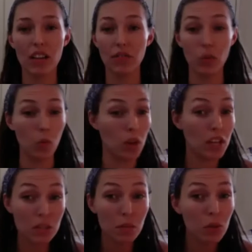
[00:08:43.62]
the
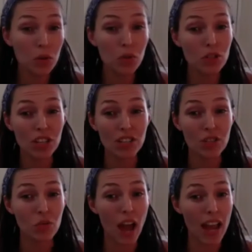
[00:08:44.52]
wind blew just
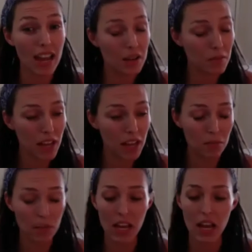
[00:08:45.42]
right and hit
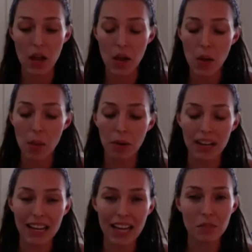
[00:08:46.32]
me. But
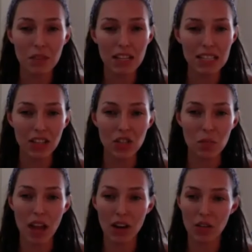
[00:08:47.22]
it hit me in such a
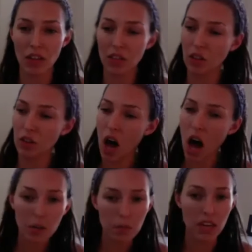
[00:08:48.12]
manner that the
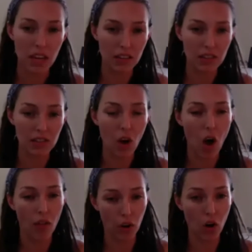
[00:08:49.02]
lock piece
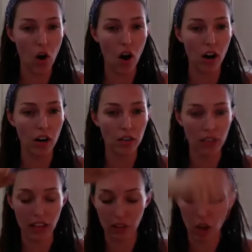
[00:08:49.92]
on the car
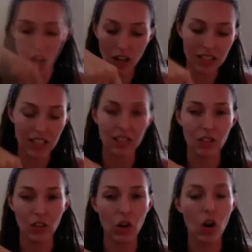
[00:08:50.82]
that locks into
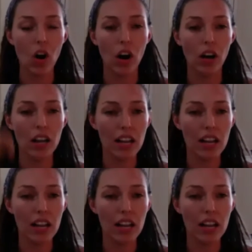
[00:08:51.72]
the car